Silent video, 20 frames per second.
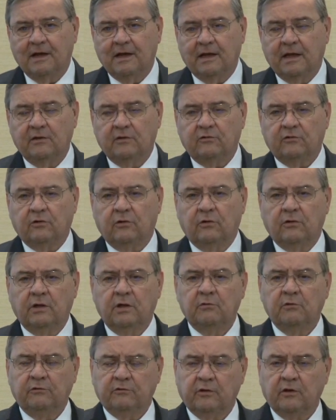and so
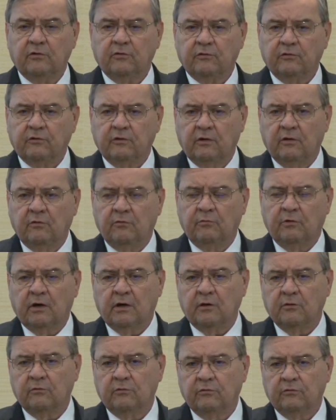he was interested in
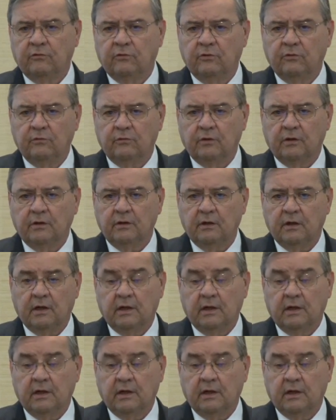what I was doing.